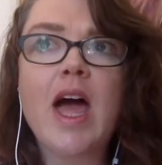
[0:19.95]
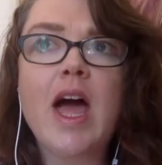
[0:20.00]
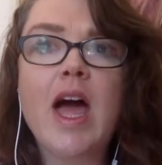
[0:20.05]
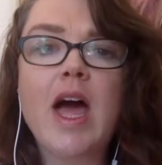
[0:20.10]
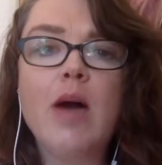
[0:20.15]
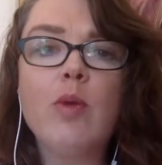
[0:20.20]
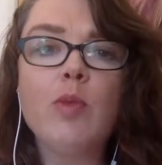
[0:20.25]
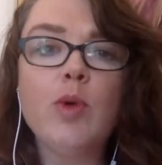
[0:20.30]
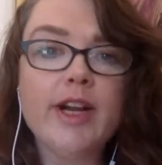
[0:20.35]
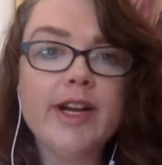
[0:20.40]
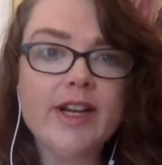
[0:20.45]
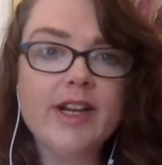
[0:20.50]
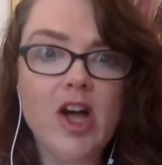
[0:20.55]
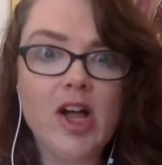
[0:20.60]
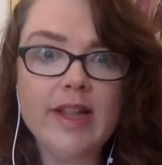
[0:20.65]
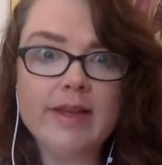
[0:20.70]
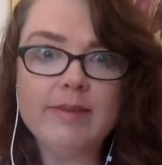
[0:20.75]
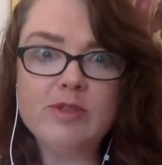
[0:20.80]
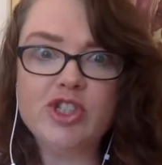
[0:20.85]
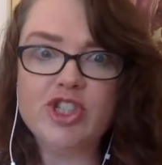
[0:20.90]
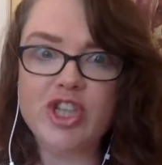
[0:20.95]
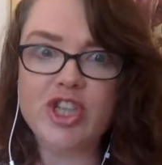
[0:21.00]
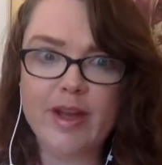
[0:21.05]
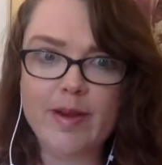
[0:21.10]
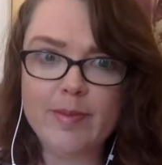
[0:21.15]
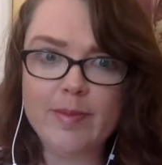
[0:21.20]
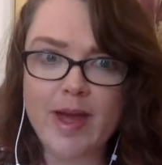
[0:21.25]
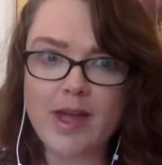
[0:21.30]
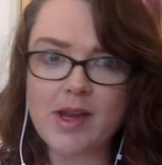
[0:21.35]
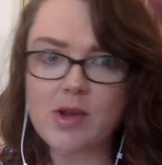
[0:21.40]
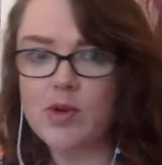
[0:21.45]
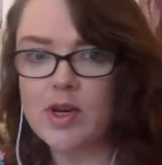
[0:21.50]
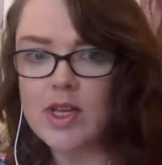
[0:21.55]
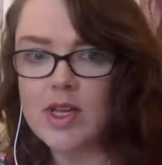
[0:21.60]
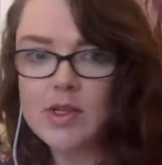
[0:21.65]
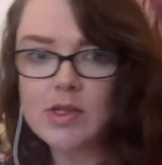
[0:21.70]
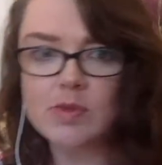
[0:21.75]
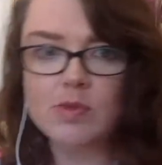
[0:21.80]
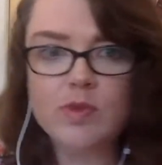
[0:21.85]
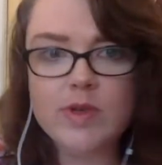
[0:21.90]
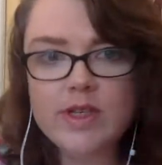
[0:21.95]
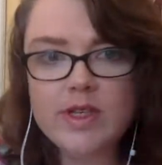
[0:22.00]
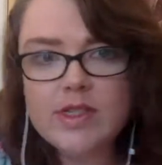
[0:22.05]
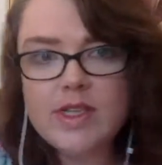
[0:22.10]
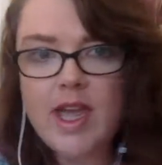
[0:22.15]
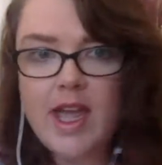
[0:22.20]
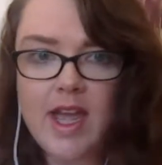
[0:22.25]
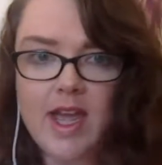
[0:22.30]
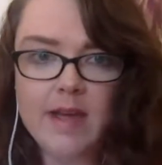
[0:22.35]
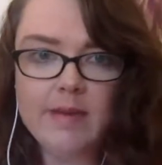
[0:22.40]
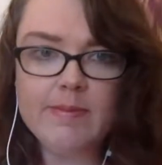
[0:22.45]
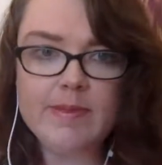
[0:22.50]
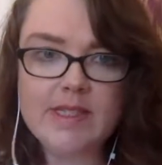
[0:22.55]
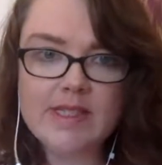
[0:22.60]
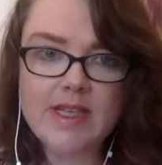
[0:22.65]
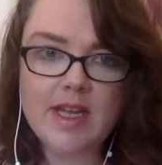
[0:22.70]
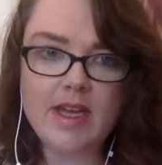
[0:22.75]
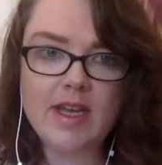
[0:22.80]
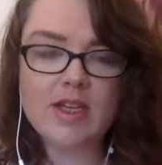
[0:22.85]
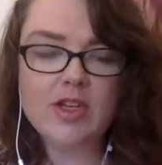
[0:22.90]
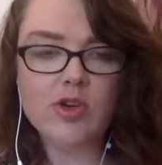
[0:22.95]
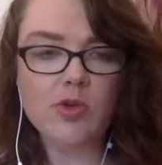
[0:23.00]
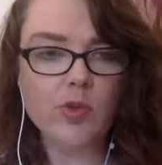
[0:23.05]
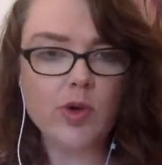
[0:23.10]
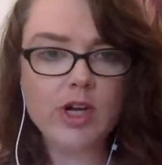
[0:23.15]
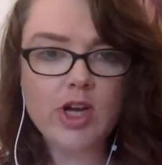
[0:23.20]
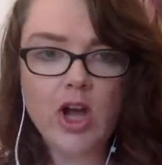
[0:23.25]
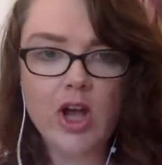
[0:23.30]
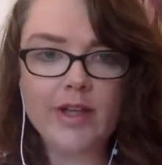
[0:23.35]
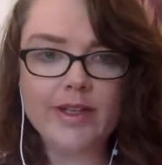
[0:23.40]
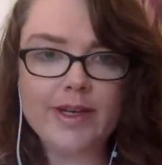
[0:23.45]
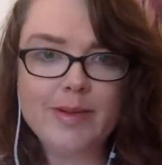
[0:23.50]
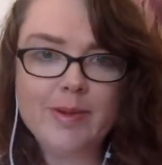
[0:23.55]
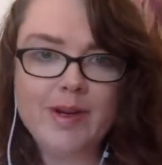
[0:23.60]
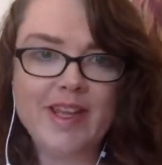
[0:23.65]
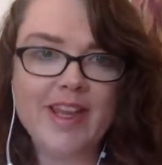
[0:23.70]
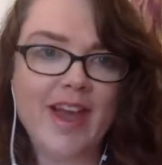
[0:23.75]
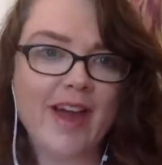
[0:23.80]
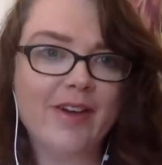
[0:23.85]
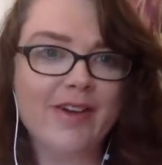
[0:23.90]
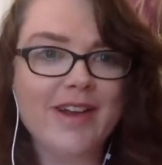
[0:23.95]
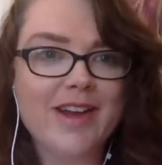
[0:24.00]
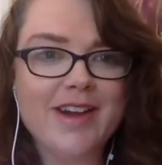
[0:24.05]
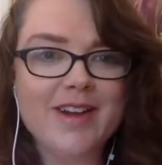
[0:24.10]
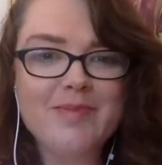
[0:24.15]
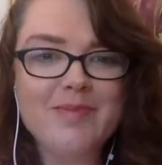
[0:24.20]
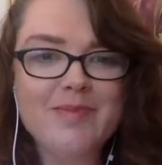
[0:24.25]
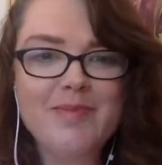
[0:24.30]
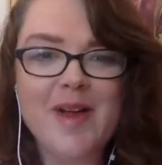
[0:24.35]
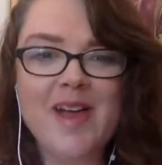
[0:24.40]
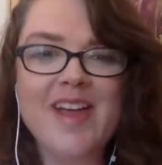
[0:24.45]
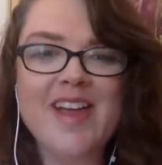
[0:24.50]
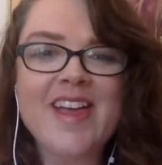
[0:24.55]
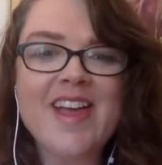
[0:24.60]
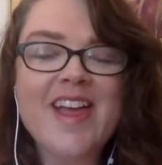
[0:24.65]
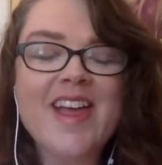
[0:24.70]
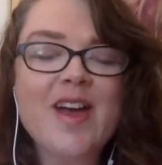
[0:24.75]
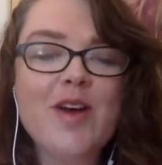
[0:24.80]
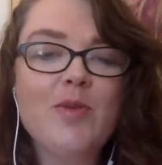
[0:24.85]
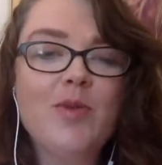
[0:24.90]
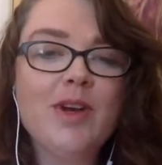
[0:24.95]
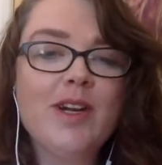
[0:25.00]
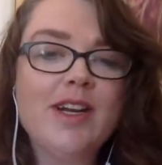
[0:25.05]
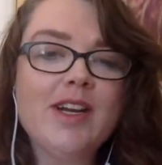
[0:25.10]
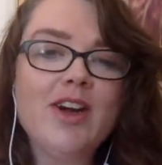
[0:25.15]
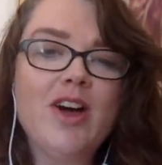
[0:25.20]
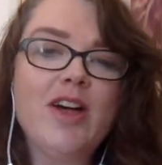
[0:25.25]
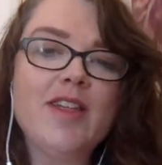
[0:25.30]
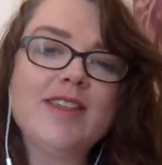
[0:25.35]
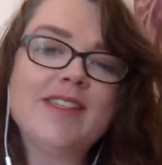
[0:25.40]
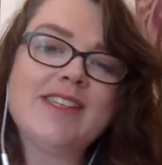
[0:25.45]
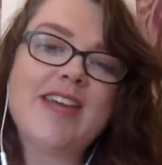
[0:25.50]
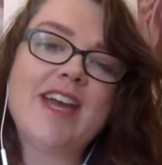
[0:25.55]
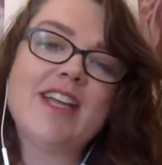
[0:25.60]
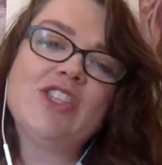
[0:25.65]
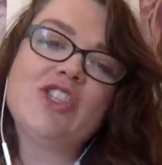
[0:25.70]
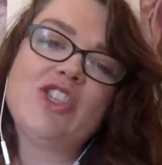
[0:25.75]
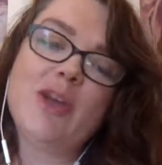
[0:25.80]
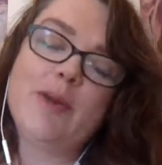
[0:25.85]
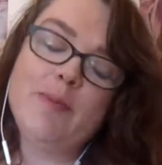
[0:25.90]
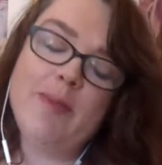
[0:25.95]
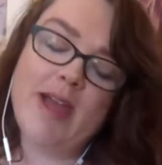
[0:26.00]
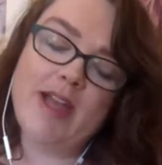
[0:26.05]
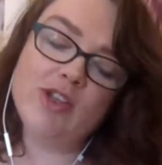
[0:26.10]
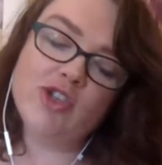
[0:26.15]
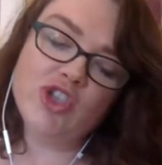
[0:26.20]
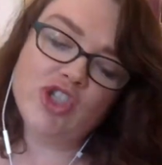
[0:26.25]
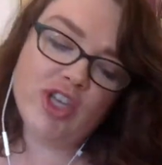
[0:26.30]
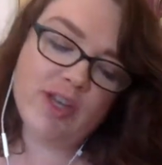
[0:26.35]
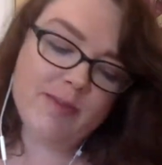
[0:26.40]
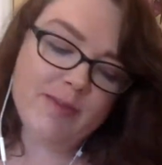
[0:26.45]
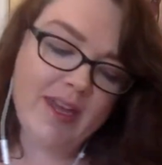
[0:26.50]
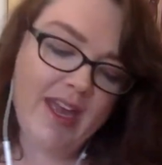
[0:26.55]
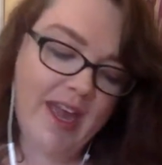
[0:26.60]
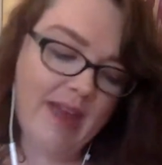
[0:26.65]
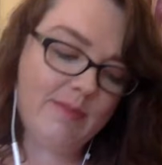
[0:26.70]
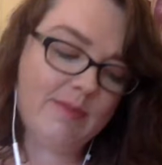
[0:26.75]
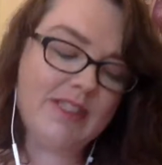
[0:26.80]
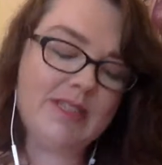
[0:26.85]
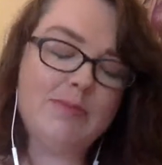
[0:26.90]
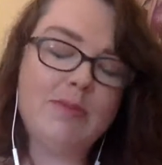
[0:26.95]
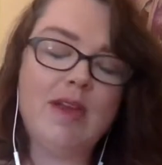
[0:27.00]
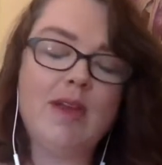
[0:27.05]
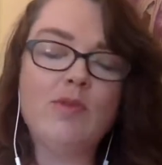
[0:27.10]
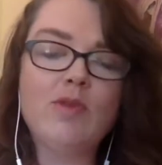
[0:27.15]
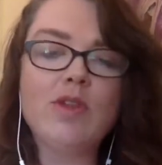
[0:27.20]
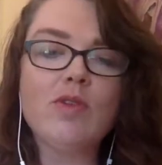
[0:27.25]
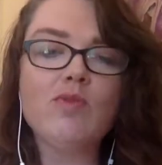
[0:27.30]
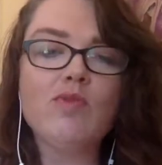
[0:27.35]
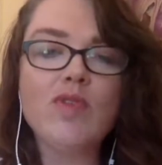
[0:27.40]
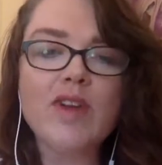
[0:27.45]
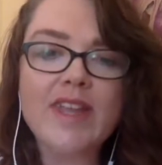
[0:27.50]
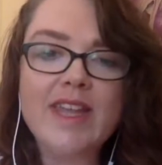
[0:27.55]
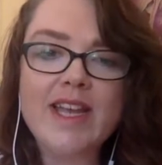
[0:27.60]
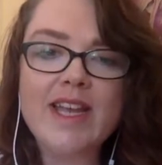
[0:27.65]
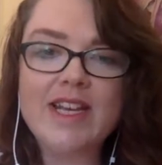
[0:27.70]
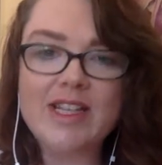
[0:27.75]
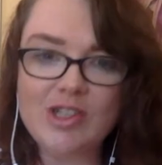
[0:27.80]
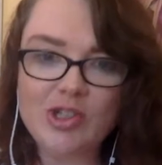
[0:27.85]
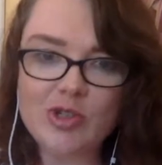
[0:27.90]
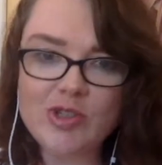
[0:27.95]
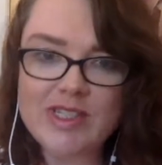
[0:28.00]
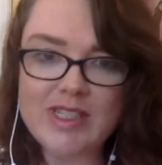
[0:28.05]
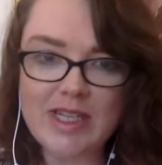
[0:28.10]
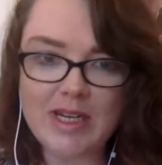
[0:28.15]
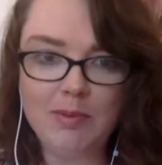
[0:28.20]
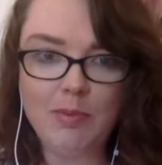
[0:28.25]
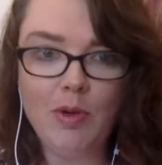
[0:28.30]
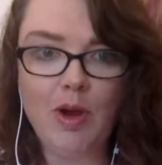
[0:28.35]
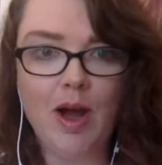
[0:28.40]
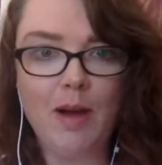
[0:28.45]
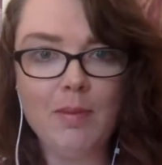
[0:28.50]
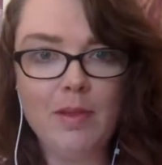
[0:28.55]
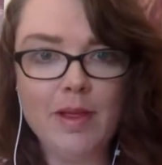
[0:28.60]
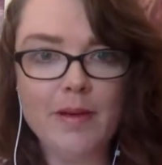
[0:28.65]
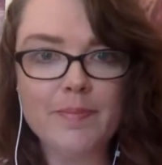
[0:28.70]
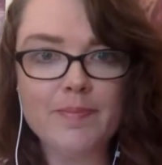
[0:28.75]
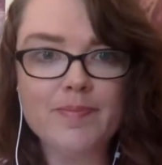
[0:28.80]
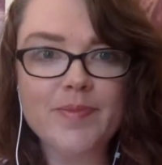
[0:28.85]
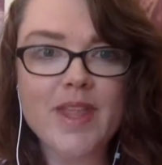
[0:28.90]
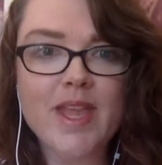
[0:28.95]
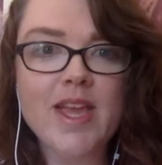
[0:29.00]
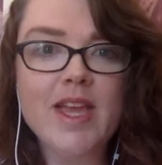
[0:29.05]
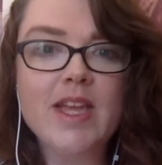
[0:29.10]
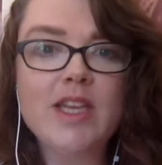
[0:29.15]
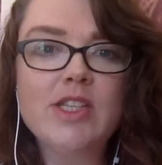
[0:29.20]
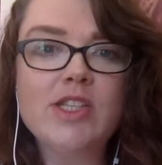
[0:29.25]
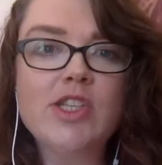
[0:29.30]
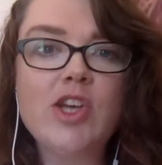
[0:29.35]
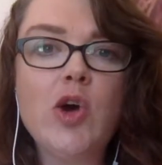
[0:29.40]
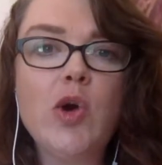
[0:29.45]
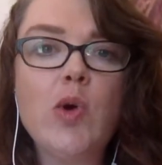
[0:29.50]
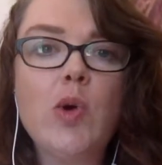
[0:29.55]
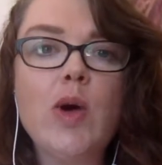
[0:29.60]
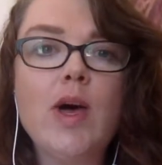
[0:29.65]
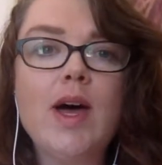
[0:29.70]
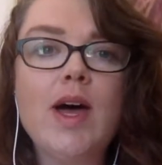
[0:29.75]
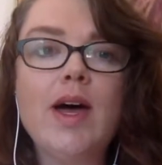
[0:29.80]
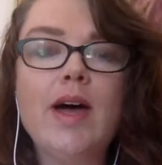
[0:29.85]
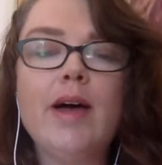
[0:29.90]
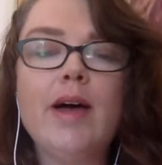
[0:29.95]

We're going to call him Jim. I don't want to use real names. Don't want to call anybody out here, but we're going to call this guy Jim. And Jim came to me with a really interesting problem. So